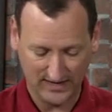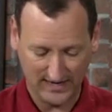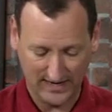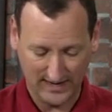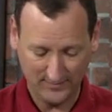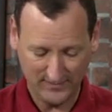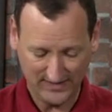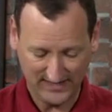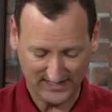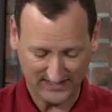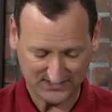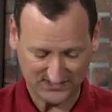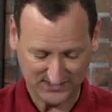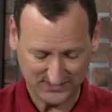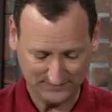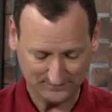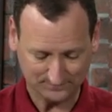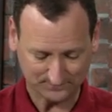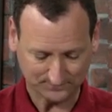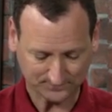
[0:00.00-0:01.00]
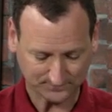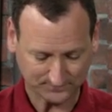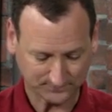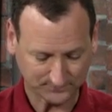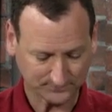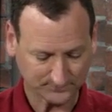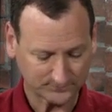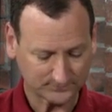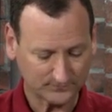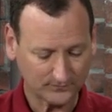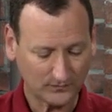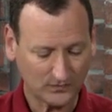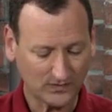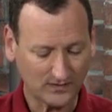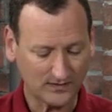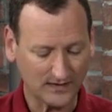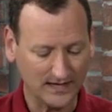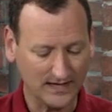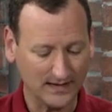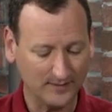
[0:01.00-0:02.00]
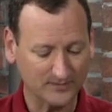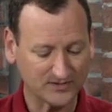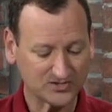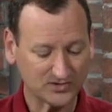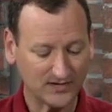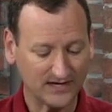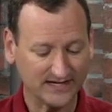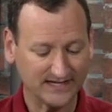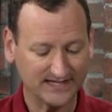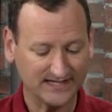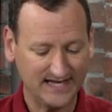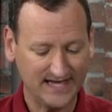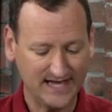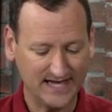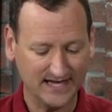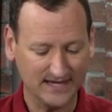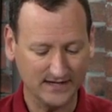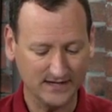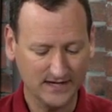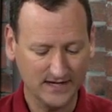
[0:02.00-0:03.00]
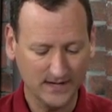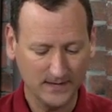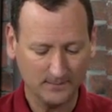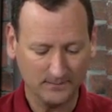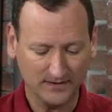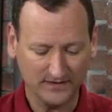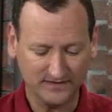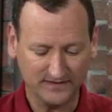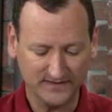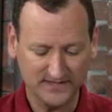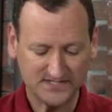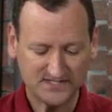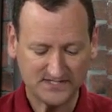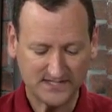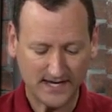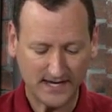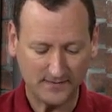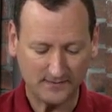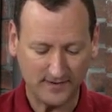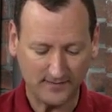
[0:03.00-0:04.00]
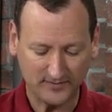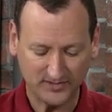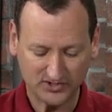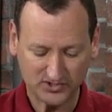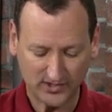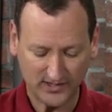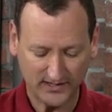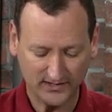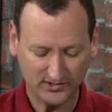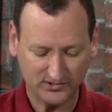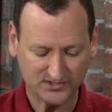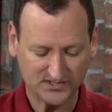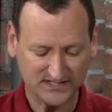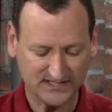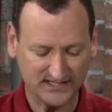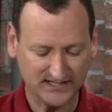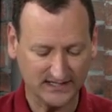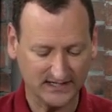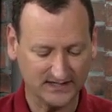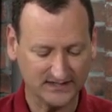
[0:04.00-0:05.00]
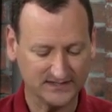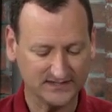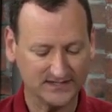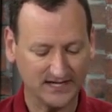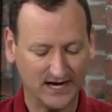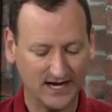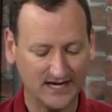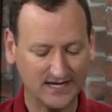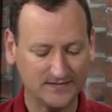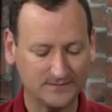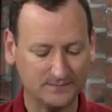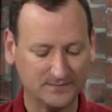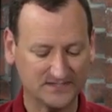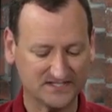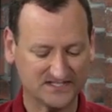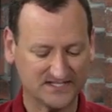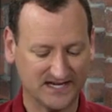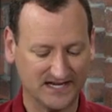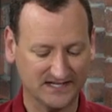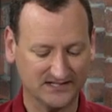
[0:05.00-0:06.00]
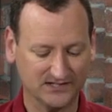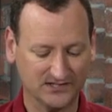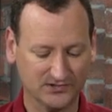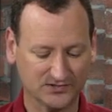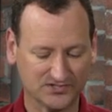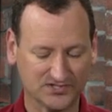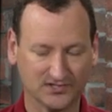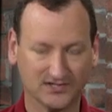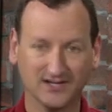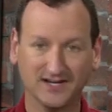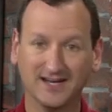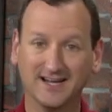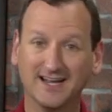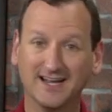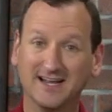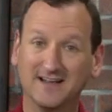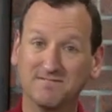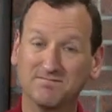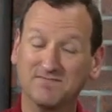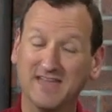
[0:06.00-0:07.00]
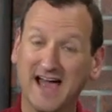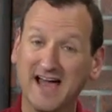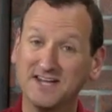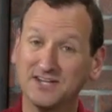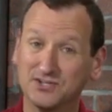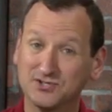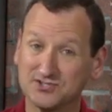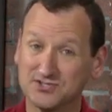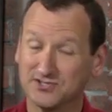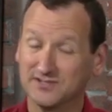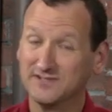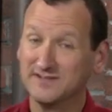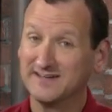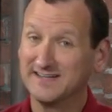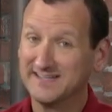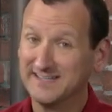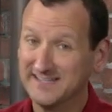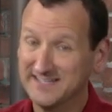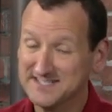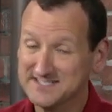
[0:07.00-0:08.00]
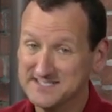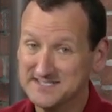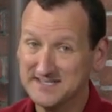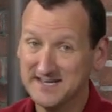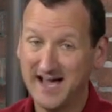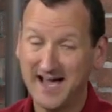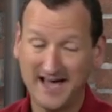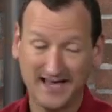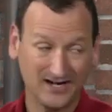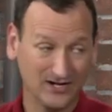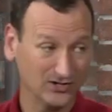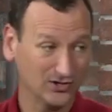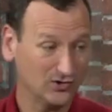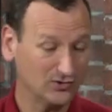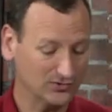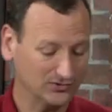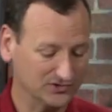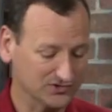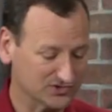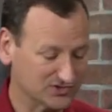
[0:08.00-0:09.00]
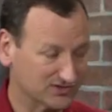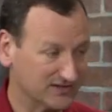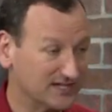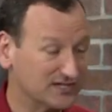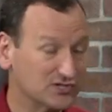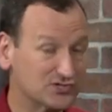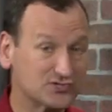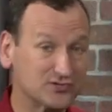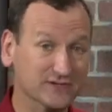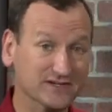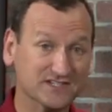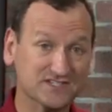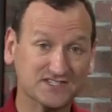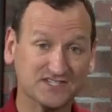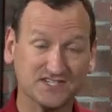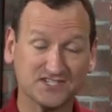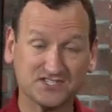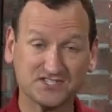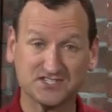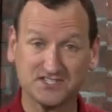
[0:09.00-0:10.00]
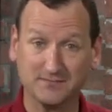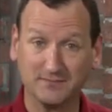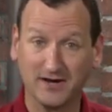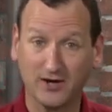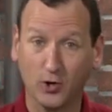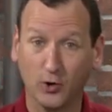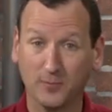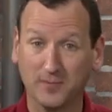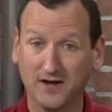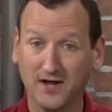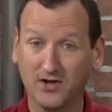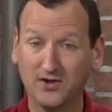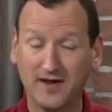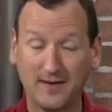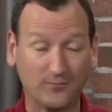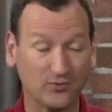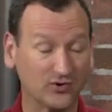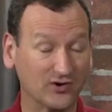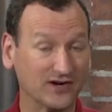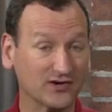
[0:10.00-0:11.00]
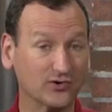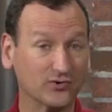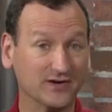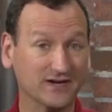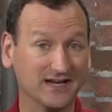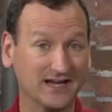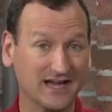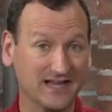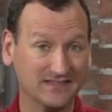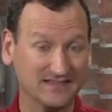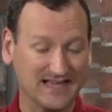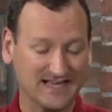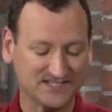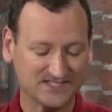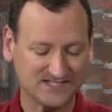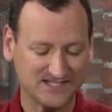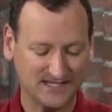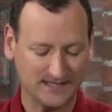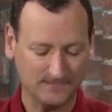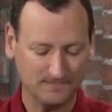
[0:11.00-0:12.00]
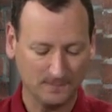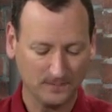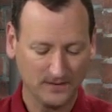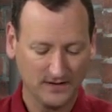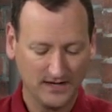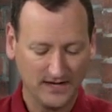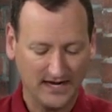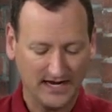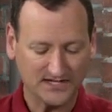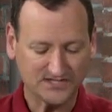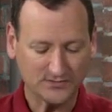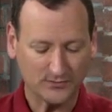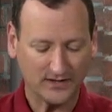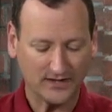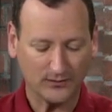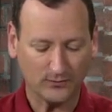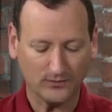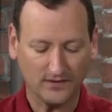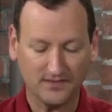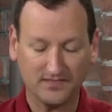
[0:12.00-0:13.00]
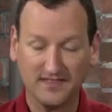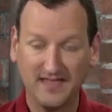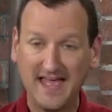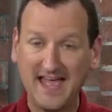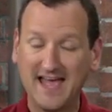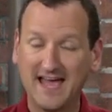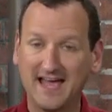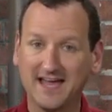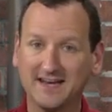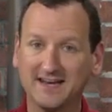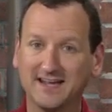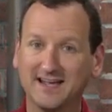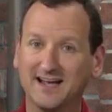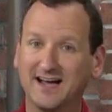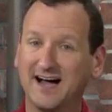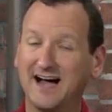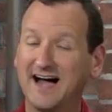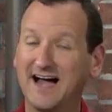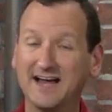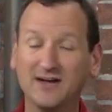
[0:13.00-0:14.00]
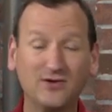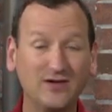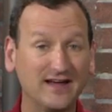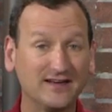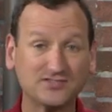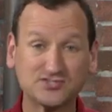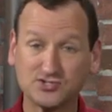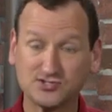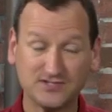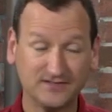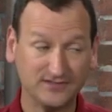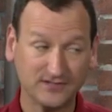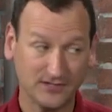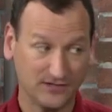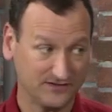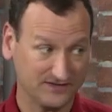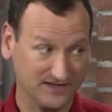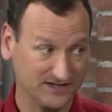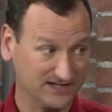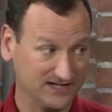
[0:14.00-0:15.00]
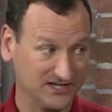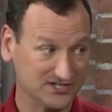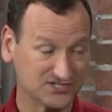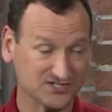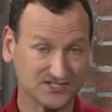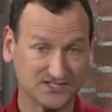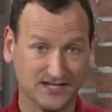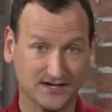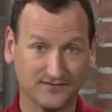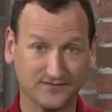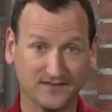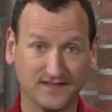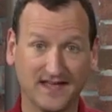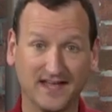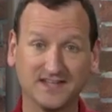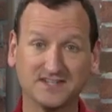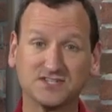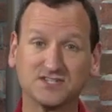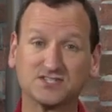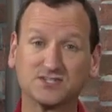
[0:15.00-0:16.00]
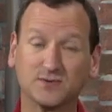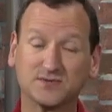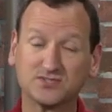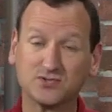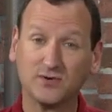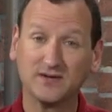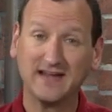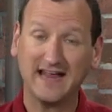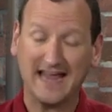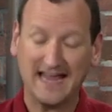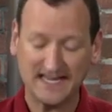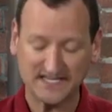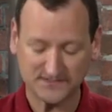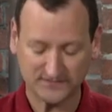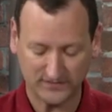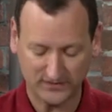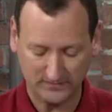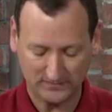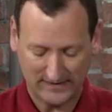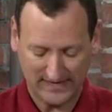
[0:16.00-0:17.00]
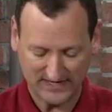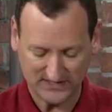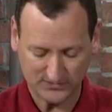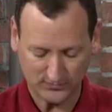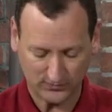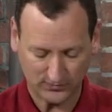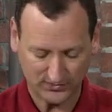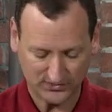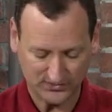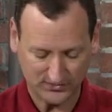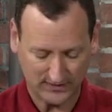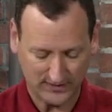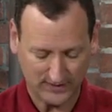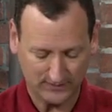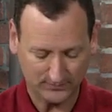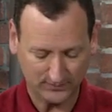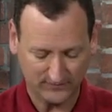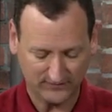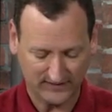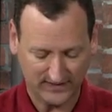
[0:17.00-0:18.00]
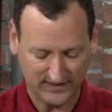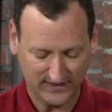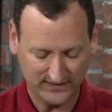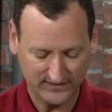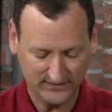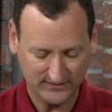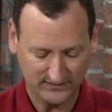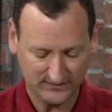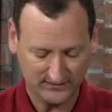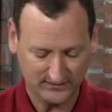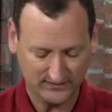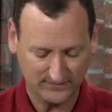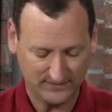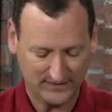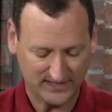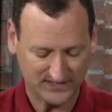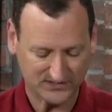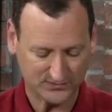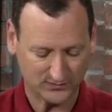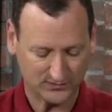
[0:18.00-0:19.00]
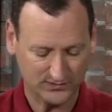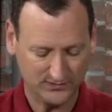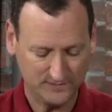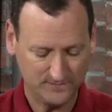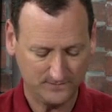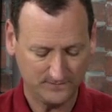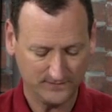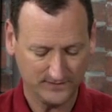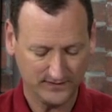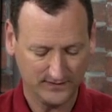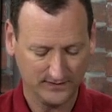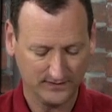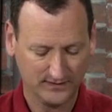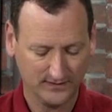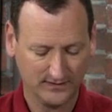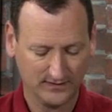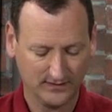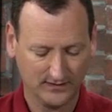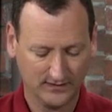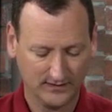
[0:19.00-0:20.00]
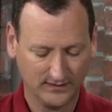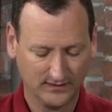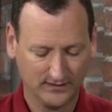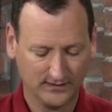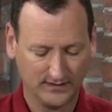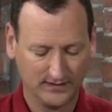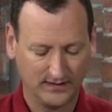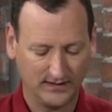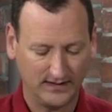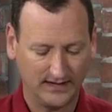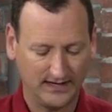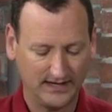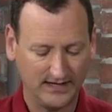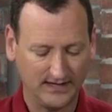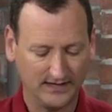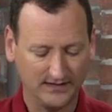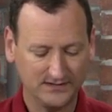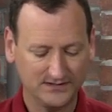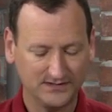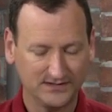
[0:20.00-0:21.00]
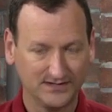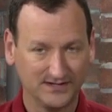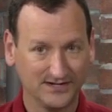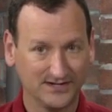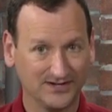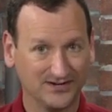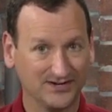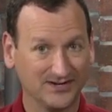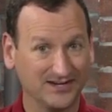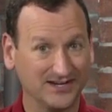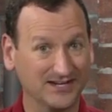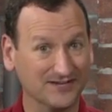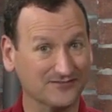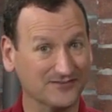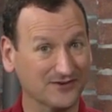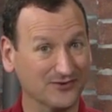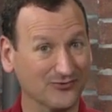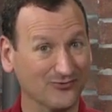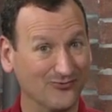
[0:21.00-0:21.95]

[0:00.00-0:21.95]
I'm going to exit, and I'm going to try again, but this time I'm going to try and use the donpazet user. That user is not a local user. That user exists in my OpenLDAP directory, and that's it. And so when I run that, I don't have certificate authentication set up for that, so it's going to ask for the password. So I'll provide the password, and if it